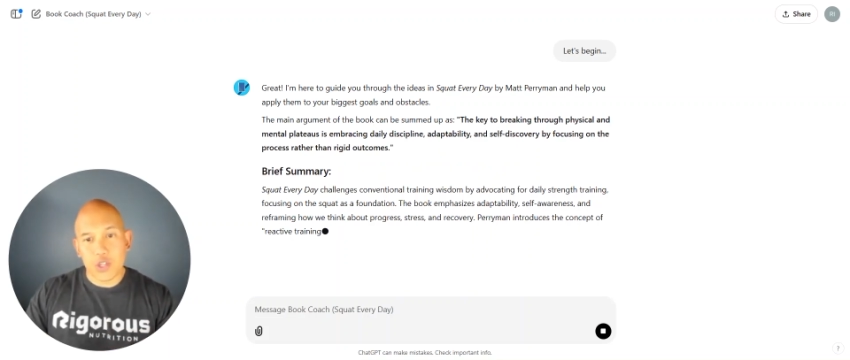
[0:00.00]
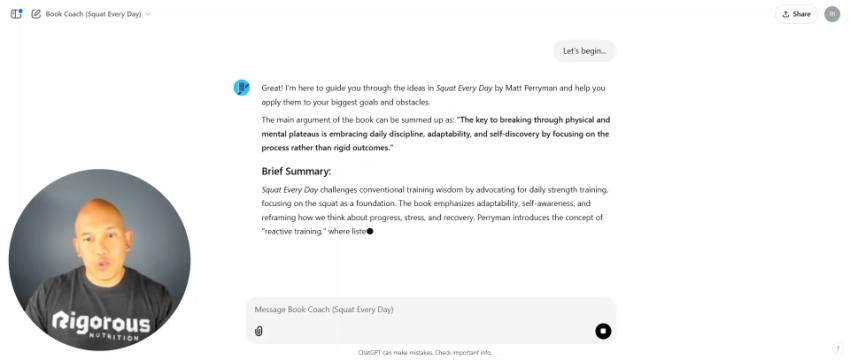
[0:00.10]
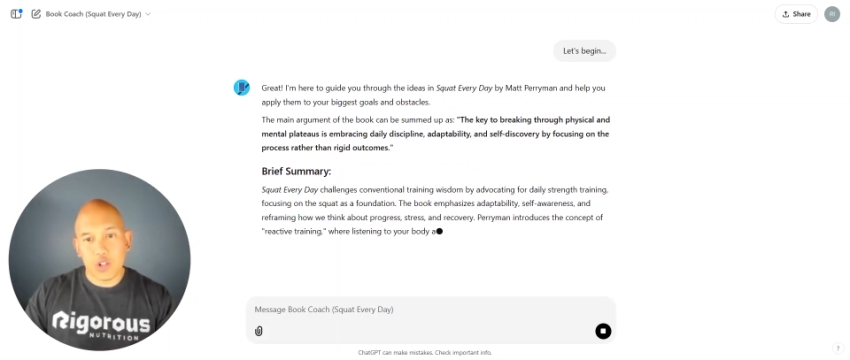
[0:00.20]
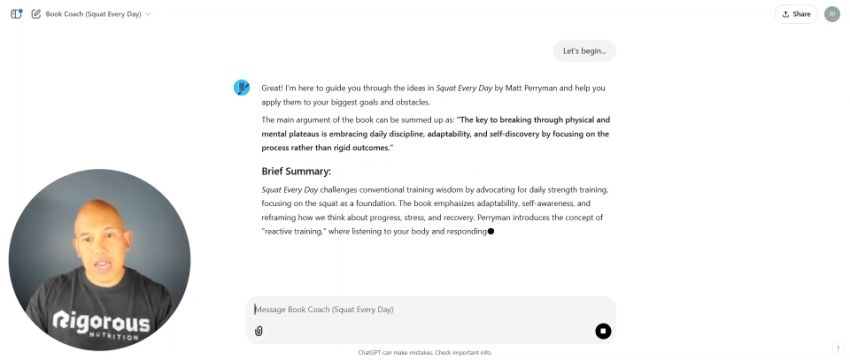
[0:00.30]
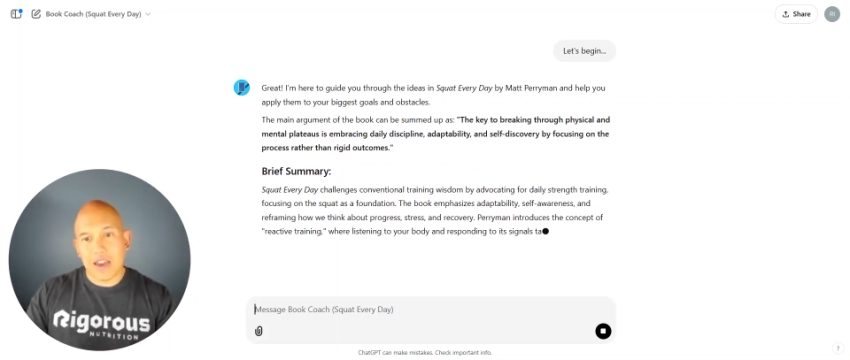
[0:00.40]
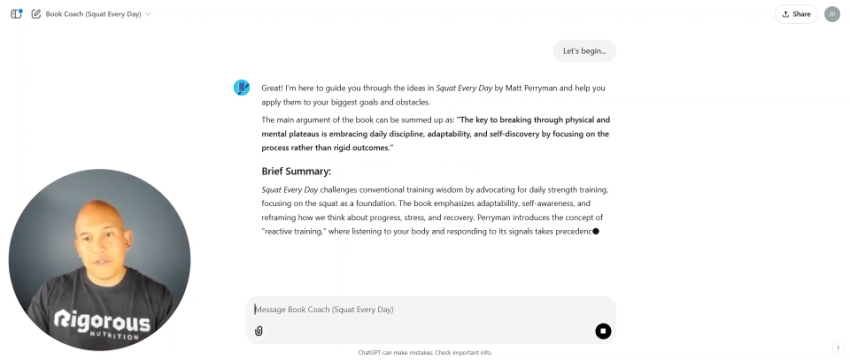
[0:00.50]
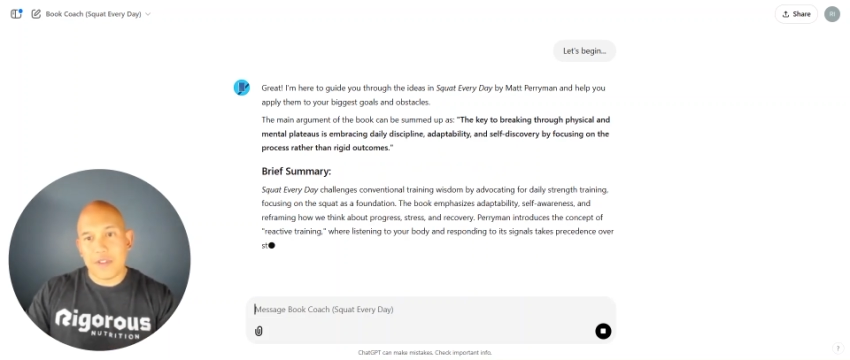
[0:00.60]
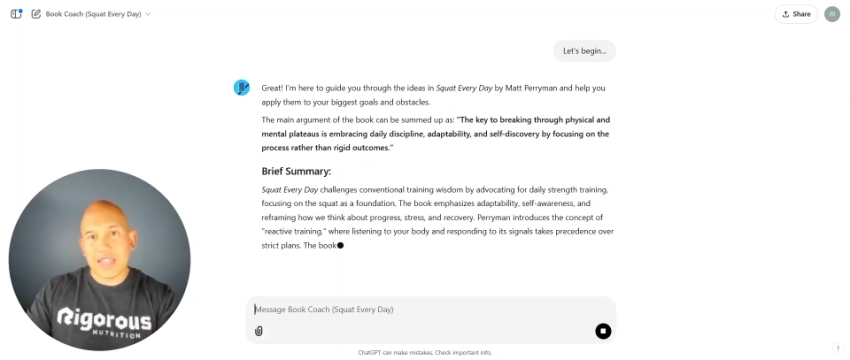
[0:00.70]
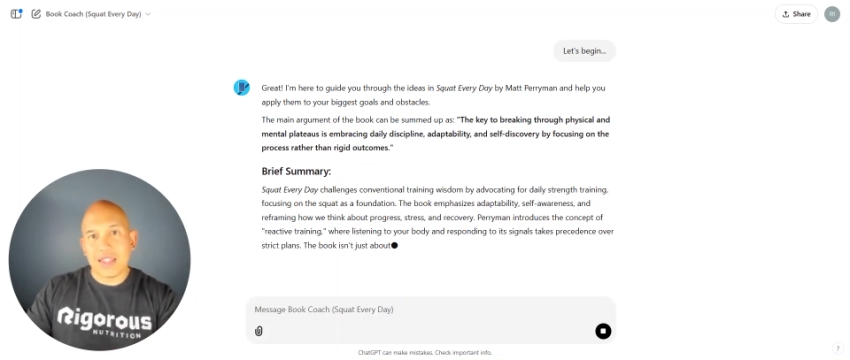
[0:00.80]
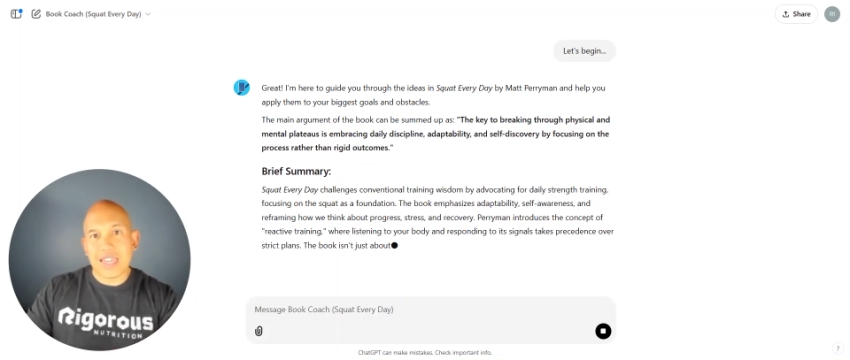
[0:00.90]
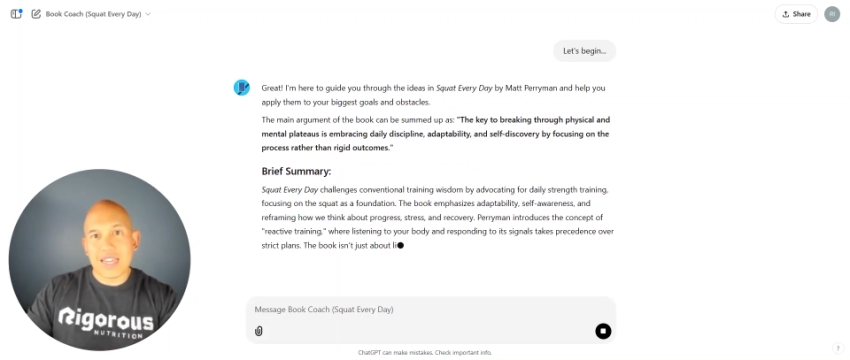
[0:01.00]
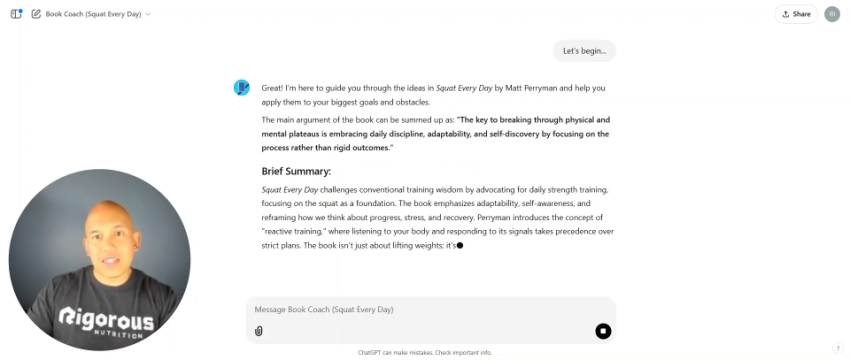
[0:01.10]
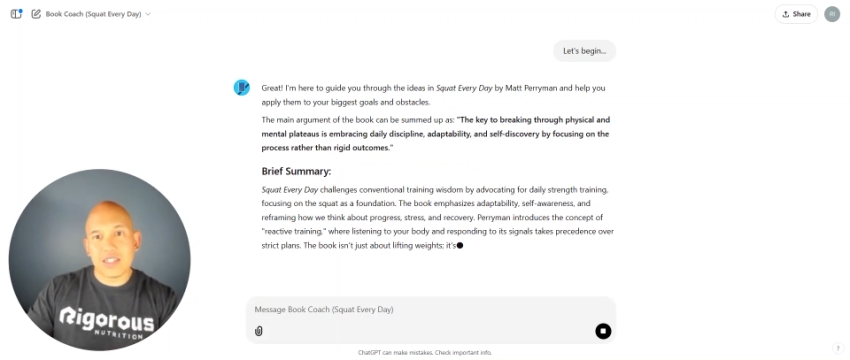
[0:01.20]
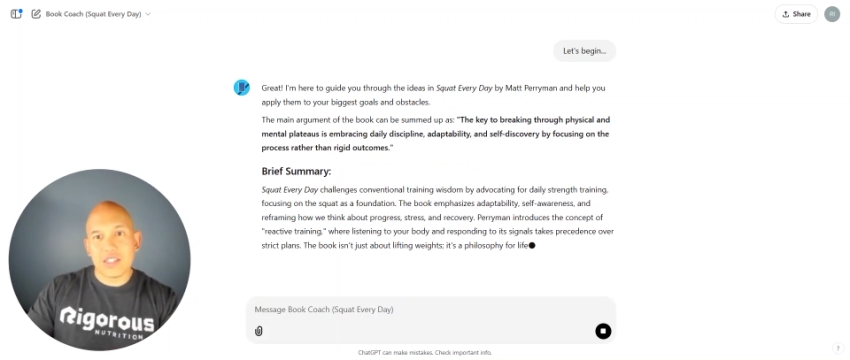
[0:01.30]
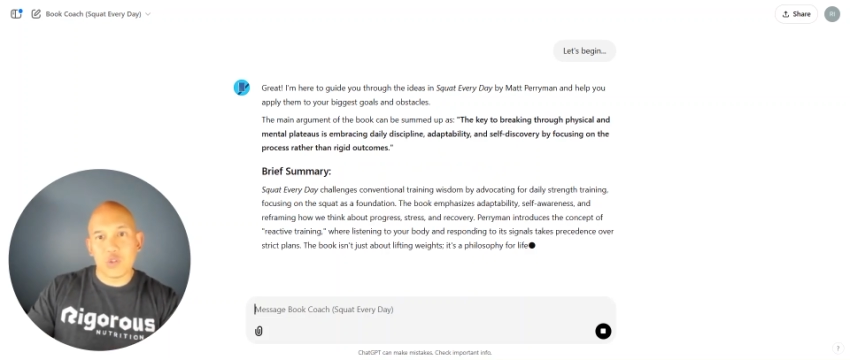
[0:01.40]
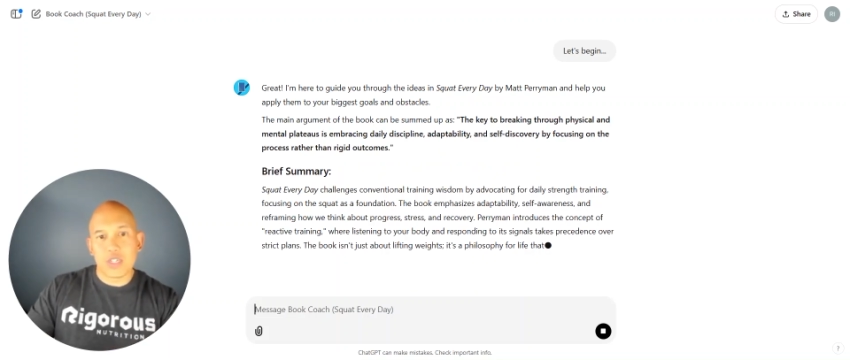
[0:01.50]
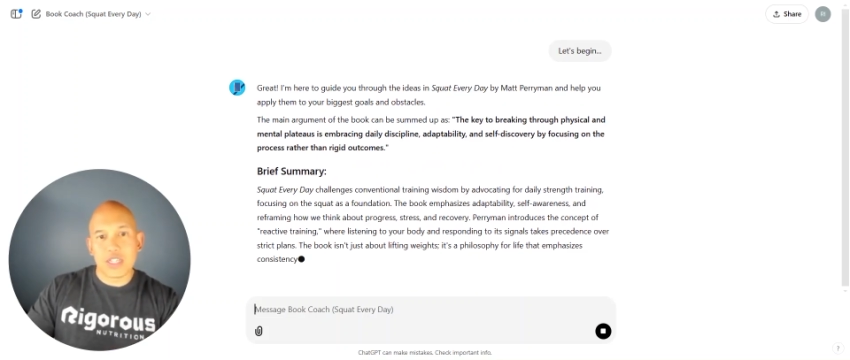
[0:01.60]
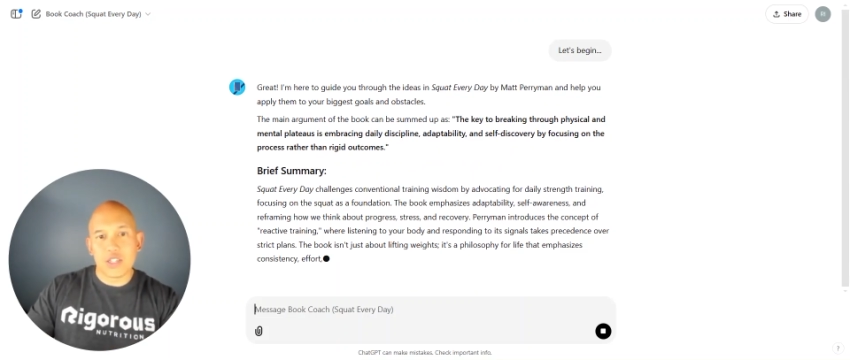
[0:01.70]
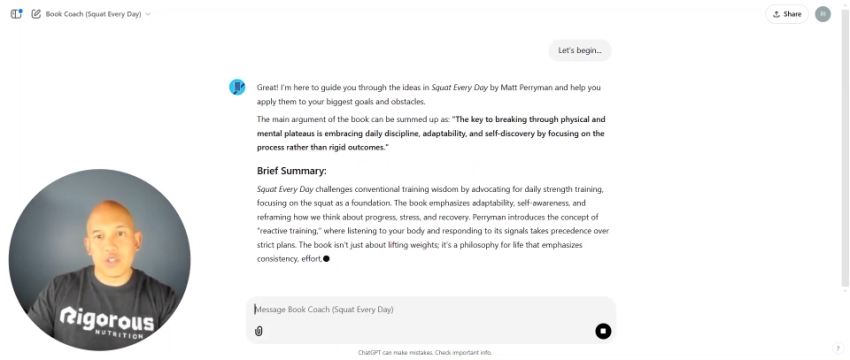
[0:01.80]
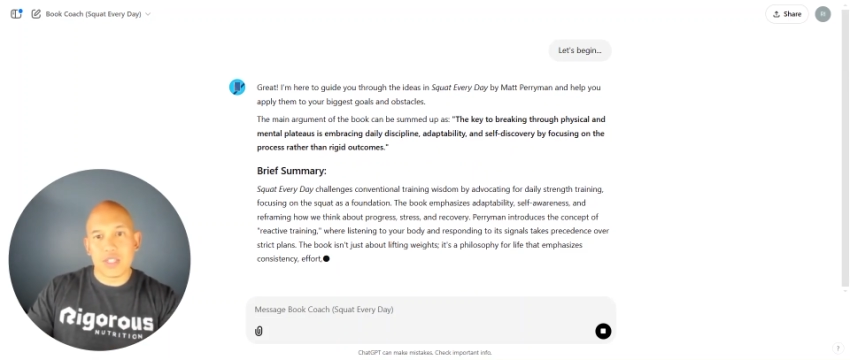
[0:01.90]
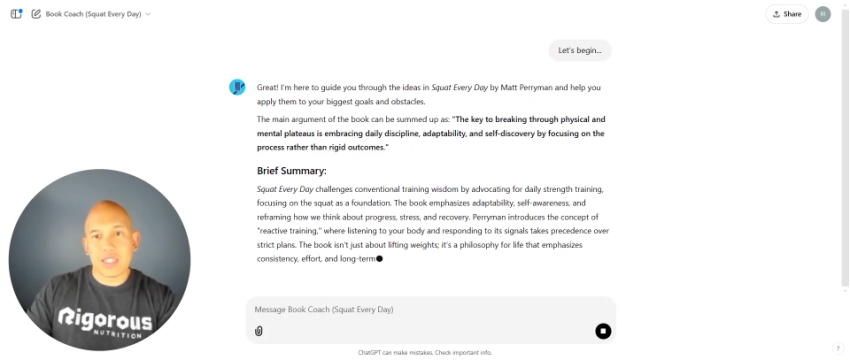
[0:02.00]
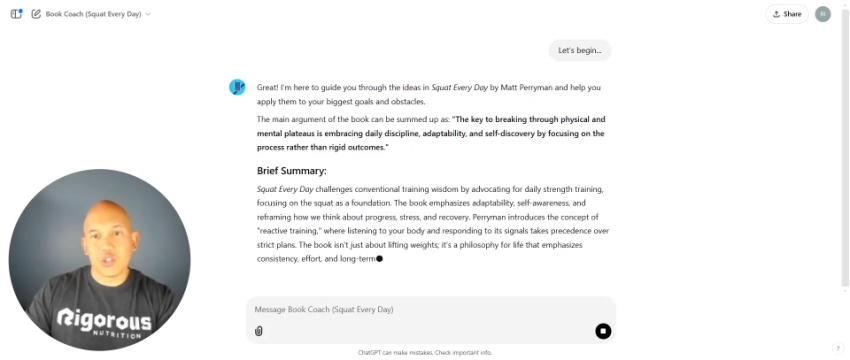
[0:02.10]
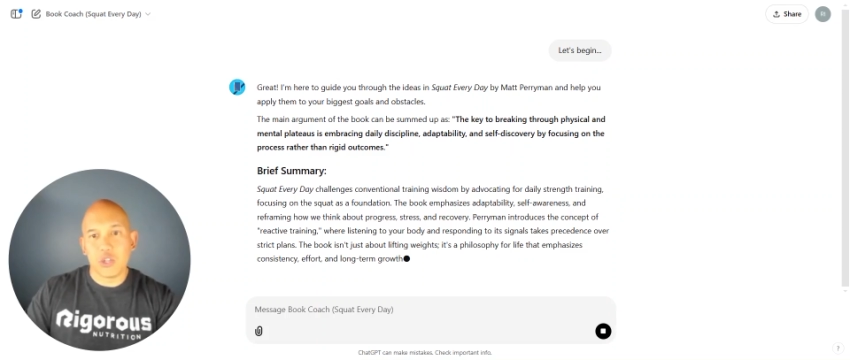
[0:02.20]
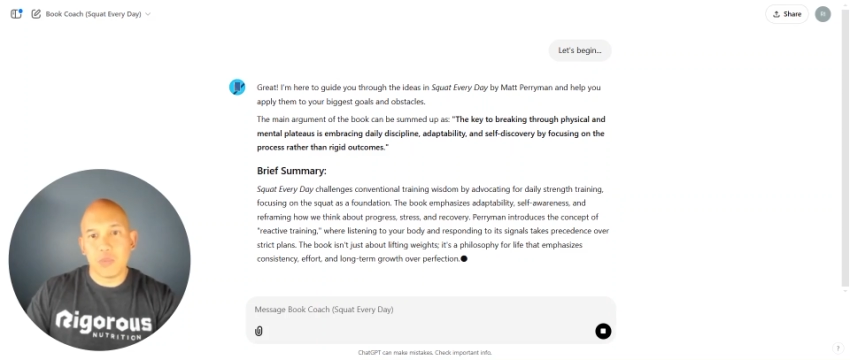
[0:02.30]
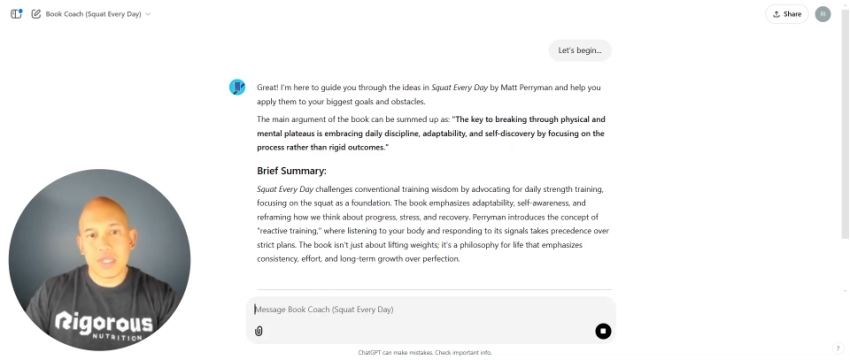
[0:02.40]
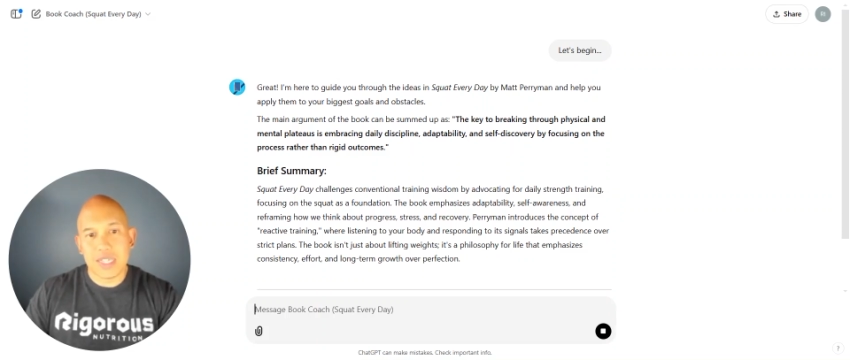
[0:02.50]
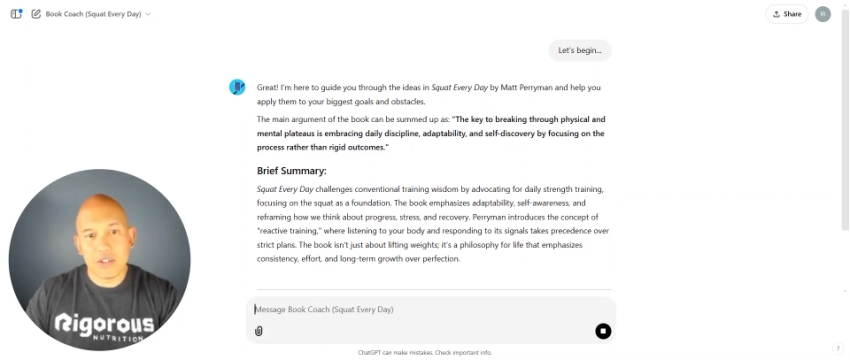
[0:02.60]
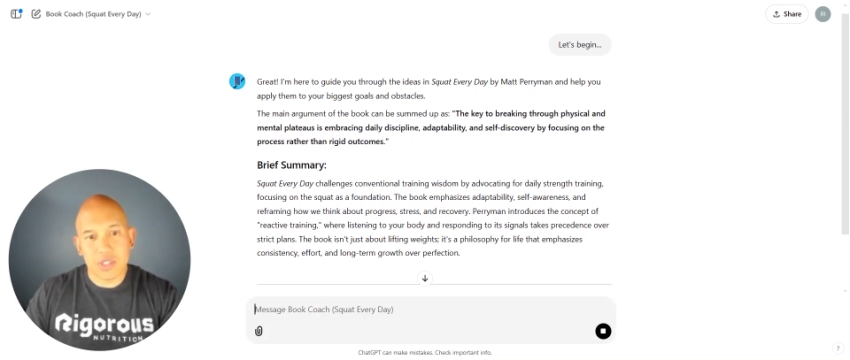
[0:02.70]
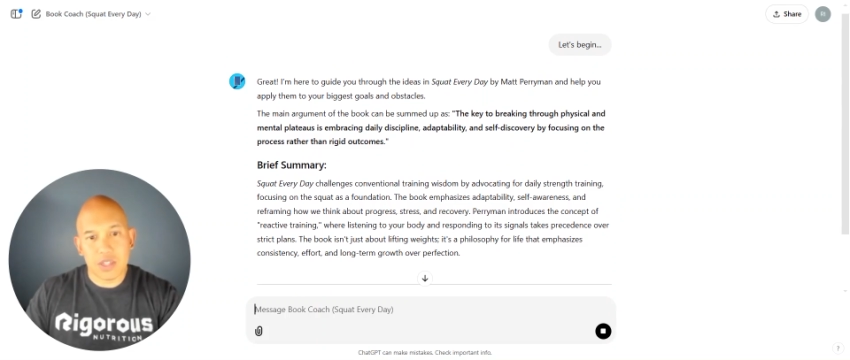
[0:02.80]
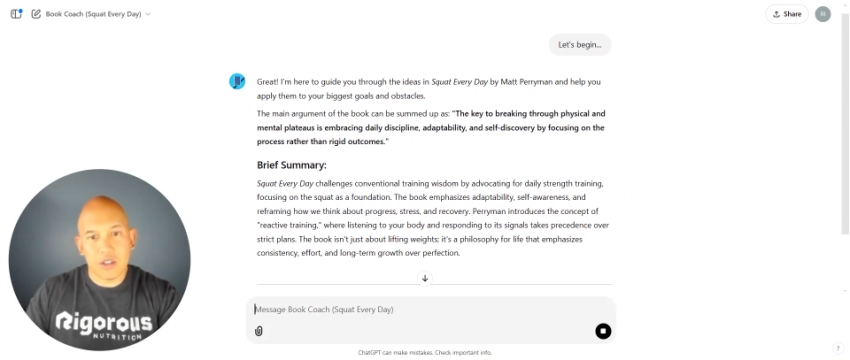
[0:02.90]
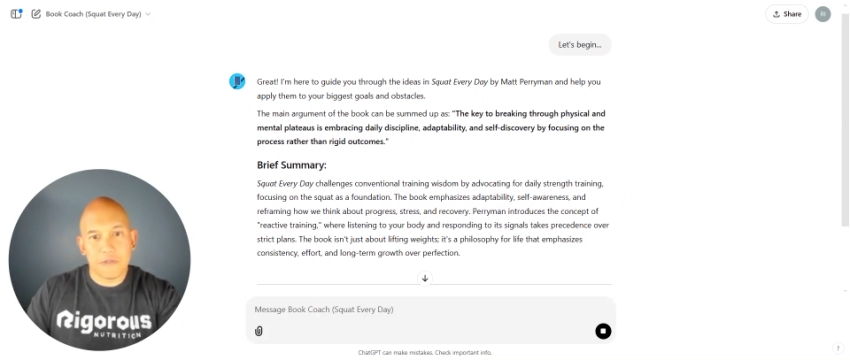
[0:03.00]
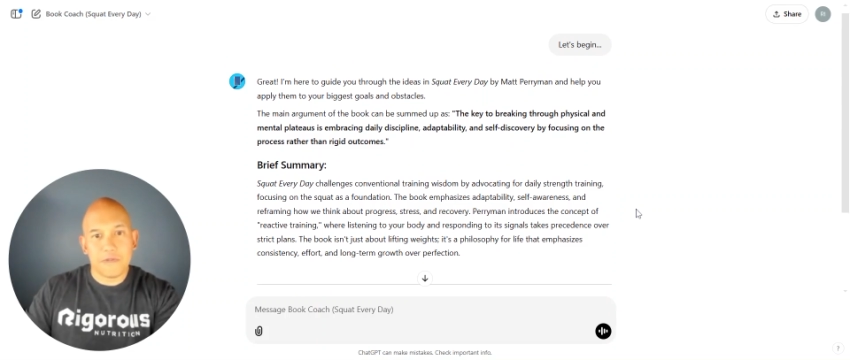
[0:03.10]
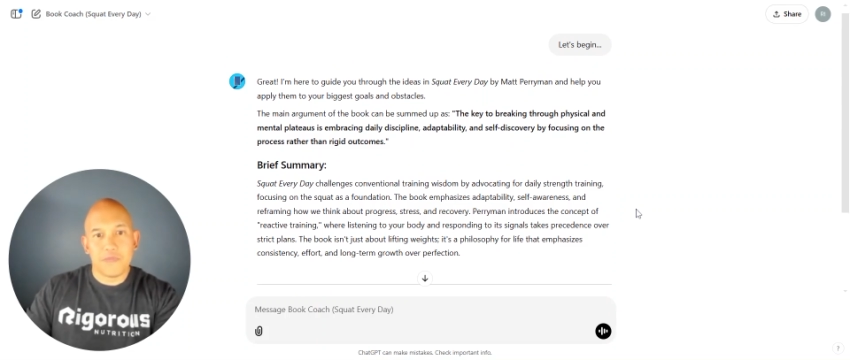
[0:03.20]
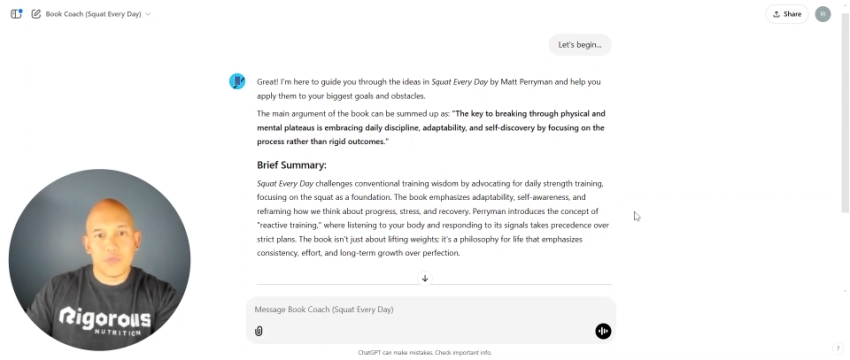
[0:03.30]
you'll have a link so you could use this GPT yourself.